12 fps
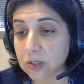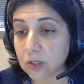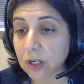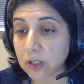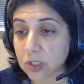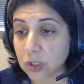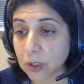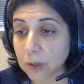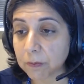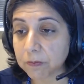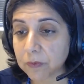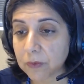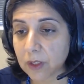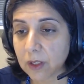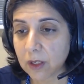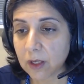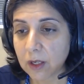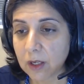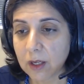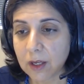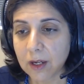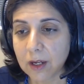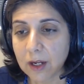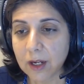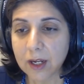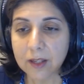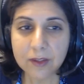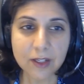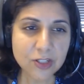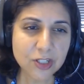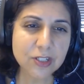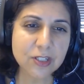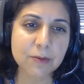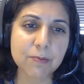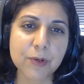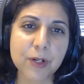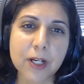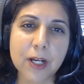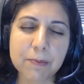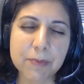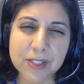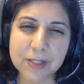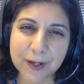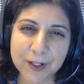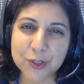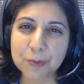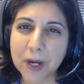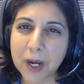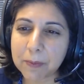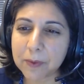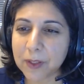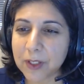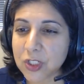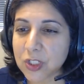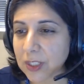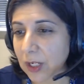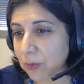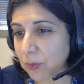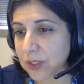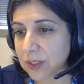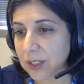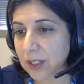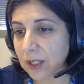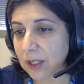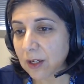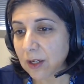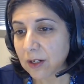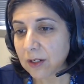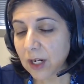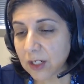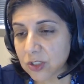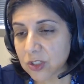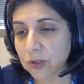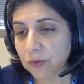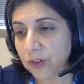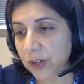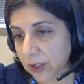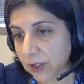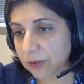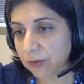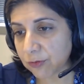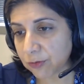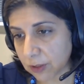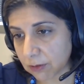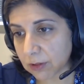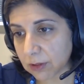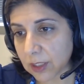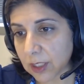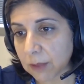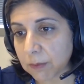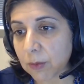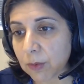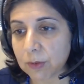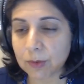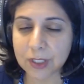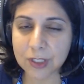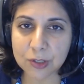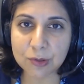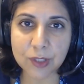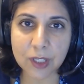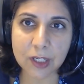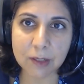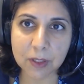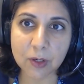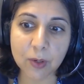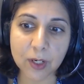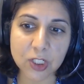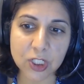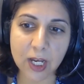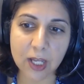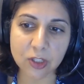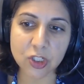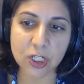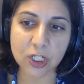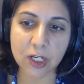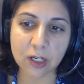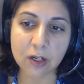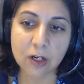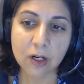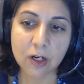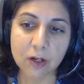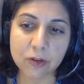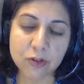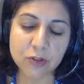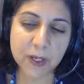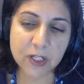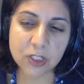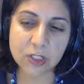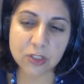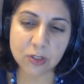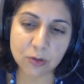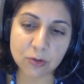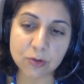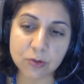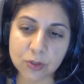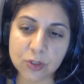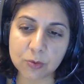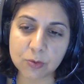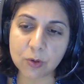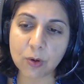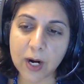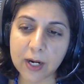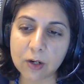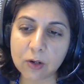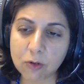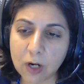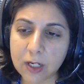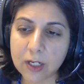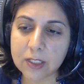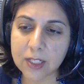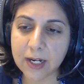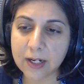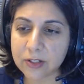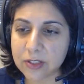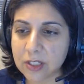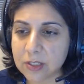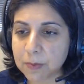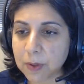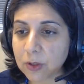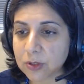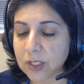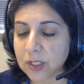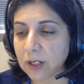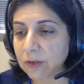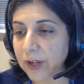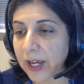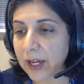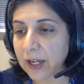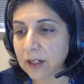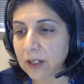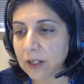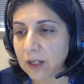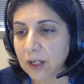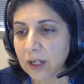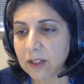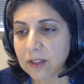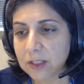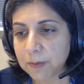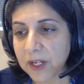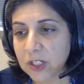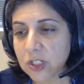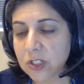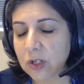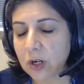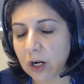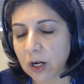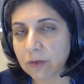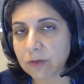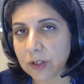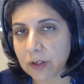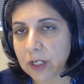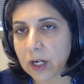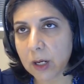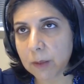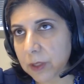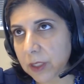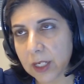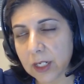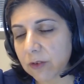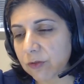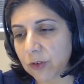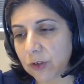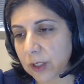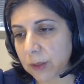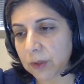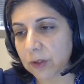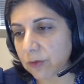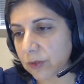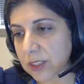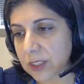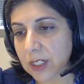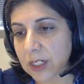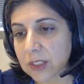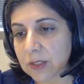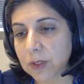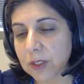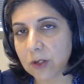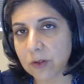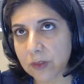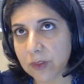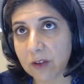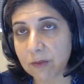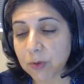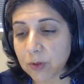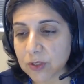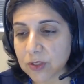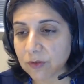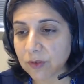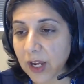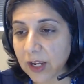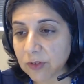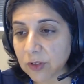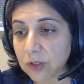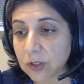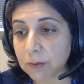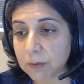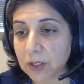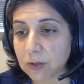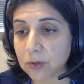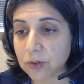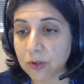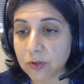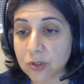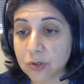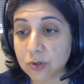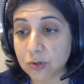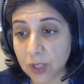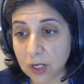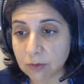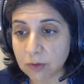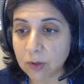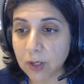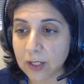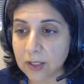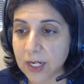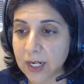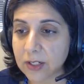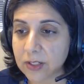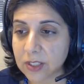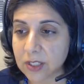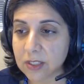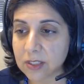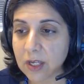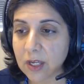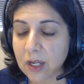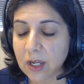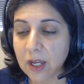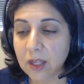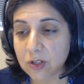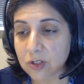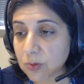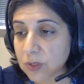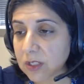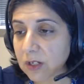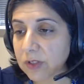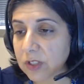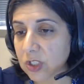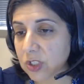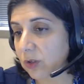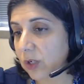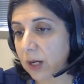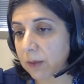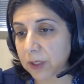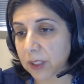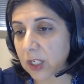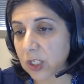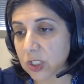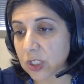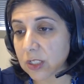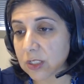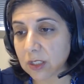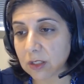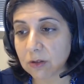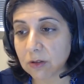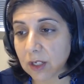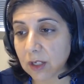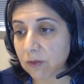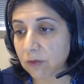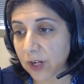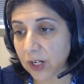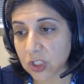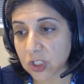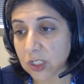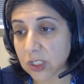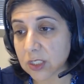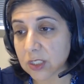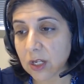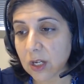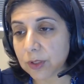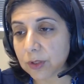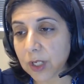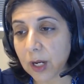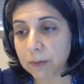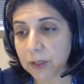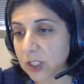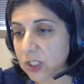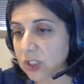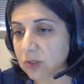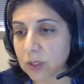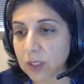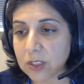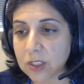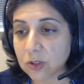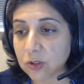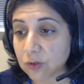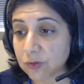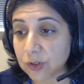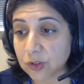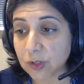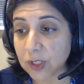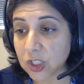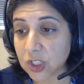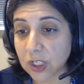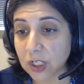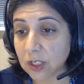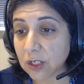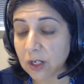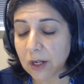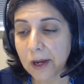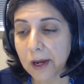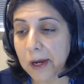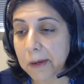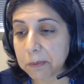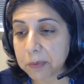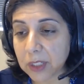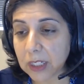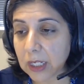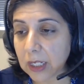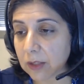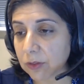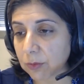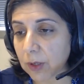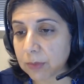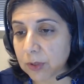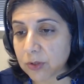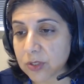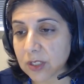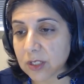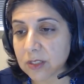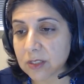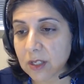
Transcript: long term. And then just to bring up a special population that we see very frequently, but when we do, they can be quite challenging, are those patients who do require chronic dialysis post LVAD. And these patients are very complicated for a number of reasons. We know that they have poor survival compared with those who do not require dialysis. And there's risk of additional complications, including infections, complications related to ultrafiltration, bleeding, and thrombosis.